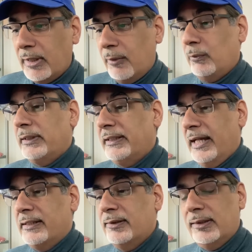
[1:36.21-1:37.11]
And we need
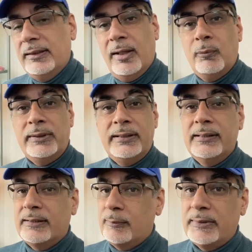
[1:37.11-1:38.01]
energy, and we
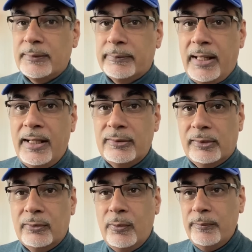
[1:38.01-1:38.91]
need it to be supplied to
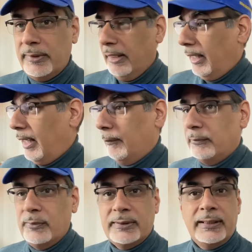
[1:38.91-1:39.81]
our homes.
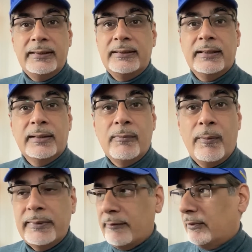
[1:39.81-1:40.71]
I'm using energy at the
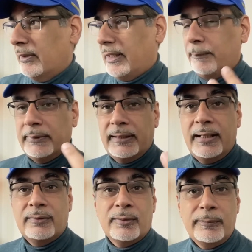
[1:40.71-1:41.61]
moment. I've got a couple of
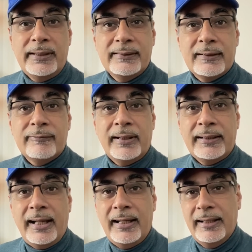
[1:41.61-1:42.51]
lights on me and stuff
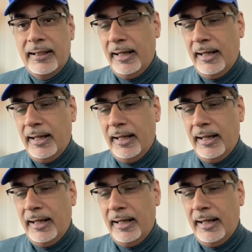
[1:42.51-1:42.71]
like that.